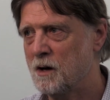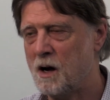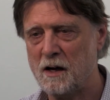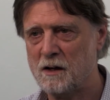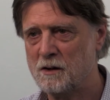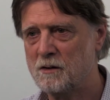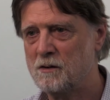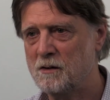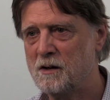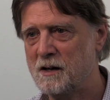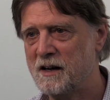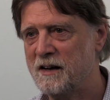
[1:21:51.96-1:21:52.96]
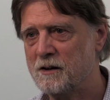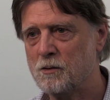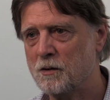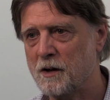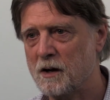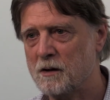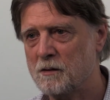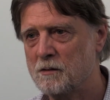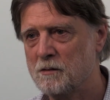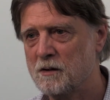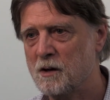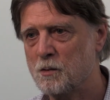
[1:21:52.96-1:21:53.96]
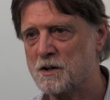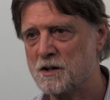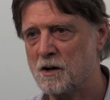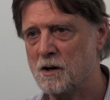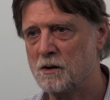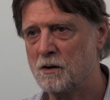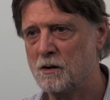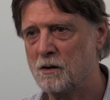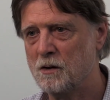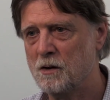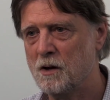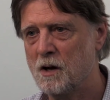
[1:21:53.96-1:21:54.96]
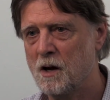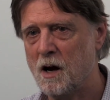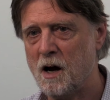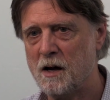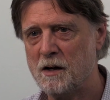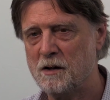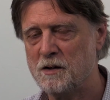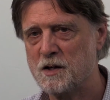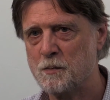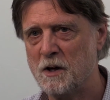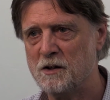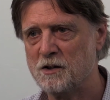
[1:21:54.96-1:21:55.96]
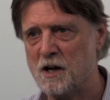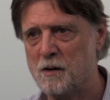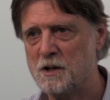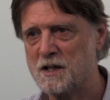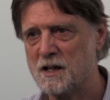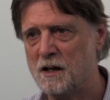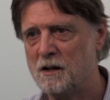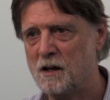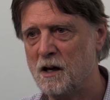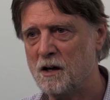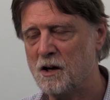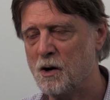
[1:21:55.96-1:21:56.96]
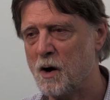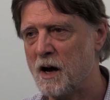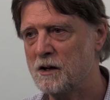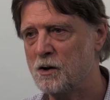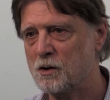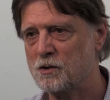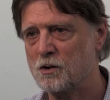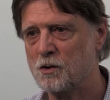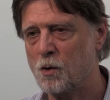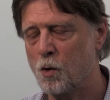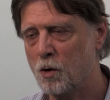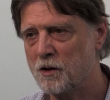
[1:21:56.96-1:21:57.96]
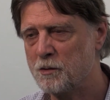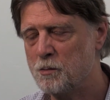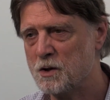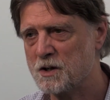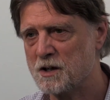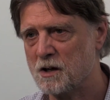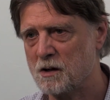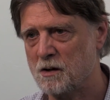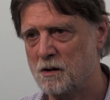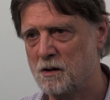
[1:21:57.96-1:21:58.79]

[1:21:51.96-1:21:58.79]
I had cleared all that. That was done. I had spent time in San Diego. I looked at all the music